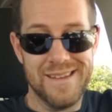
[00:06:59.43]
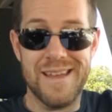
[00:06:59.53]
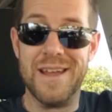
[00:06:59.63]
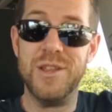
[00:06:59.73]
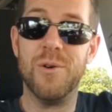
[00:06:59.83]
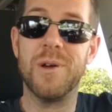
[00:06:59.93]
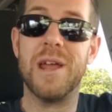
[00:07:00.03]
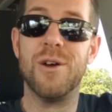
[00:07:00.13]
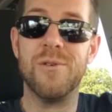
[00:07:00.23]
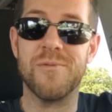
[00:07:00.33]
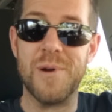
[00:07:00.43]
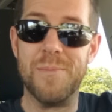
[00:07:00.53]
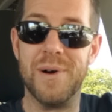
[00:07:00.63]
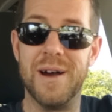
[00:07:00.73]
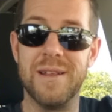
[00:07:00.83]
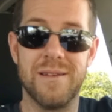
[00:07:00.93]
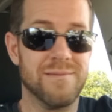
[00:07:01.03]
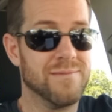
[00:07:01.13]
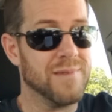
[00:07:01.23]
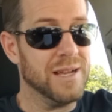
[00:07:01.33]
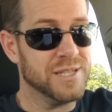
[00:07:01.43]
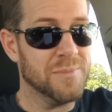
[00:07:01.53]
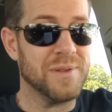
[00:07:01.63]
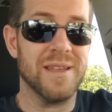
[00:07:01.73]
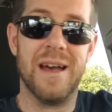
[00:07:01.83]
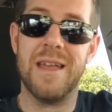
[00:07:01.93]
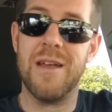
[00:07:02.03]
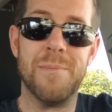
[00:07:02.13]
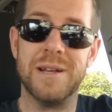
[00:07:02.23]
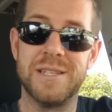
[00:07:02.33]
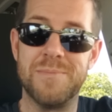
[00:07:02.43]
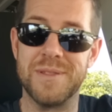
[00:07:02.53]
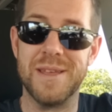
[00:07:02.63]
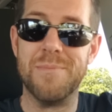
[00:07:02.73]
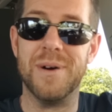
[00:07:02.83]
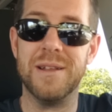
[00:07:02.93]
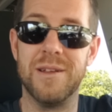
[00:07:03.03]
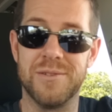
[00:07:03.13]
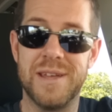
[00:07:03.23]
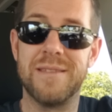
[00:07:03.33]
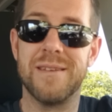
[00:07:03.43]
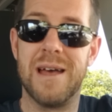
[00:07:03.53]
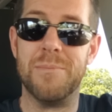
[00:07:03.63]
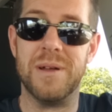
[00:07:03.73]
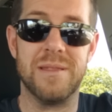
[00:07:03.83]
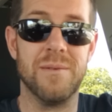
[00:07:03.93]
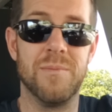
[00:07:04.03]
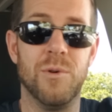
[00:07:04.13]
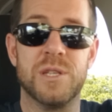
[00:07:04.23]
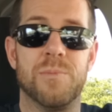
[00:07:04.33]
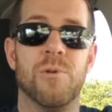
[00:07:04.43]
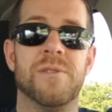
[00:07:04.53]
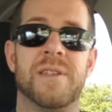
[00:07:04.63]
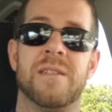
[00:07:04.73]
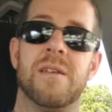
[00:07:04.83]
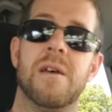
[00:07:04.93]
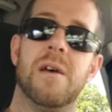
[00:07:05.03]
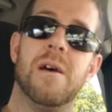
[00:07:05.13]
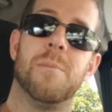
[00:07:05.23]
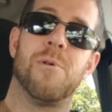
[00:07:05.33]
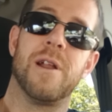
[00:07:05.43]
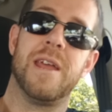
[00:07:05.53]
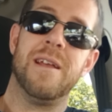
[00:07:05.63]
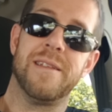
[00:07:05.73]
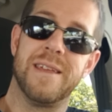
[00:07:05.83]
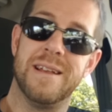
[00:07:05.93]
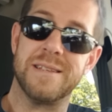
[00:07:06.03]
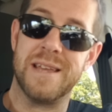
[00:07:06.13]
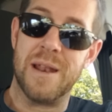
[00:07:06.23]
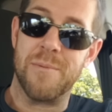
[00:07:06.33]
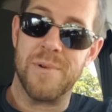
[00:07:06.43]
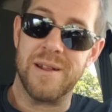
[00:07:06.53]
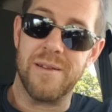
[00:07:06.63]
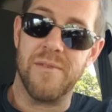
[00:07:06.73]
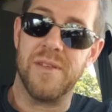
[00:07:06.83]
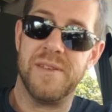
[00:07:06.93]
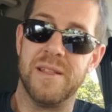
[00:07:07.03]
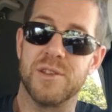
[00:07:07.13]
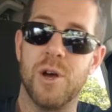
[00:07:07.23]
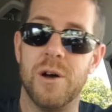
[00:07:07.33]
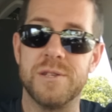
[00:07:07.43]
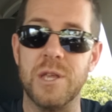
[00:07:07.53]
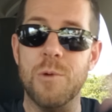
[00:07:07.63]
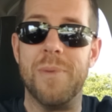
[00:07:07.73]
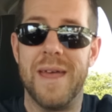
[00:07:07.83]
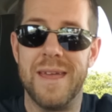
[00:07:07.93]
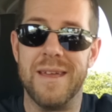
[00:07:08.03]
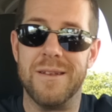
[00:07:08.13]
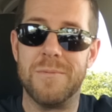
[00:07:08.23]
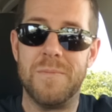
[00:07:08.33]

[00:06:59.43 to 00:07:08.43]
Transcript: And you'll get over it, but I sympath I my sympathy, but it'll take time. But the most important thing, part of healing, is getting rid of the thing that's causing you pain.